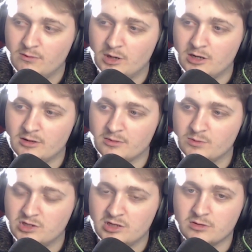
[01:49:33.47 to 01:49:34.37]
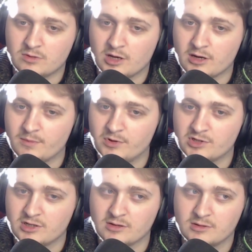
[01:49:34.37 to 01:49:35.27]
while still kind of
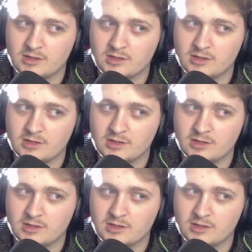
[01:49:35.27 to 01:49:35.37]
pushing